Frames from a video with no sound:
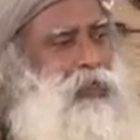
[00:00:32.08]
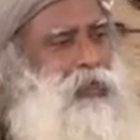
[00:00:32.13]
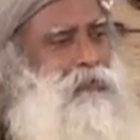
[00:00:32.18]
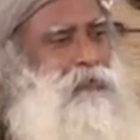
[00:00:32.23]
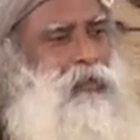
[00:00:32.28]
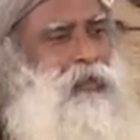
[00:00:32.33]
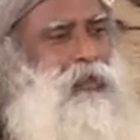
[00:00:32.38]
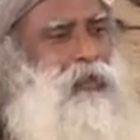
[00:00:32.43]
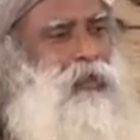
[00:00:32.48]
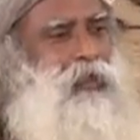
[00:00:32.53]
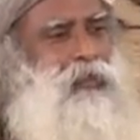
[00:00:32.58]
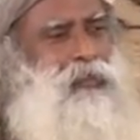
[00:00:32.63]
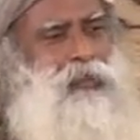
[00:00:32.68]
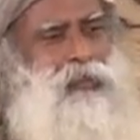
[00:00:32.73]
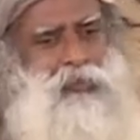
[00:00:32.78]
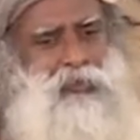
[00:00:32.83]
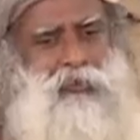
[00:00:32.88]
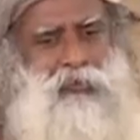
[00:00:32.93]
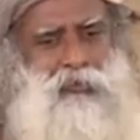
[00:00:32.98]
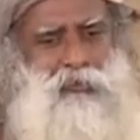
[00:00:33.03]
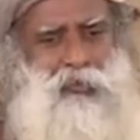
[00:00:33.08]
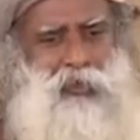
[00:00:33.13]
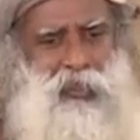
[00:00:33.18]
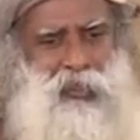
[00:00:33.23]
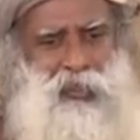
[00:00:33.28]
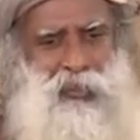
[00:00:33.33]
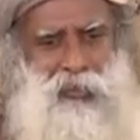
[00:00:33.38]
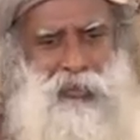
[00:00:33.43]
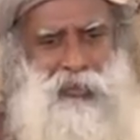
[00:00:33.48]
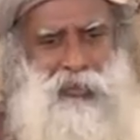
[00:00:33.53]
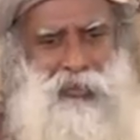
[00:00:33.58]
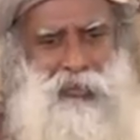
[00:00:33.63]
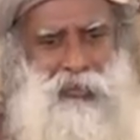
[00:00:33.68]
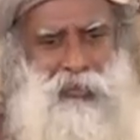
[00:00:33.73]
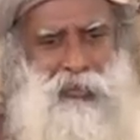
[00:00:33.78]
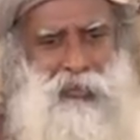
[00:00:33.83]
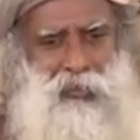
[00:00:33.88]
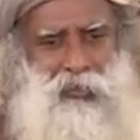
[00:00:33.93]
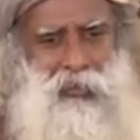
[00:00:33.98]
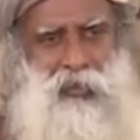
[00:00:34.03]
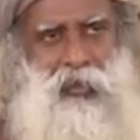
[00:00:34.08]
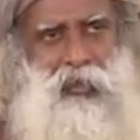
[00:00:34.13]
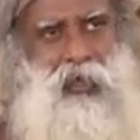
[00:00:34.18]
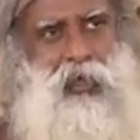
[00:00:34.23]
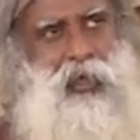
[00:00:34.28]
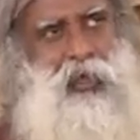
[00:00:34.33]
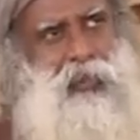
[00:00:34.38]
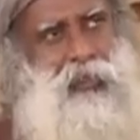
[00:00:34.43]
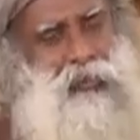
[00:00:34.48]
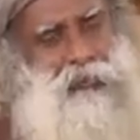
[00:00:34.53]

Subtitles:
living. I said, don't worry, I'll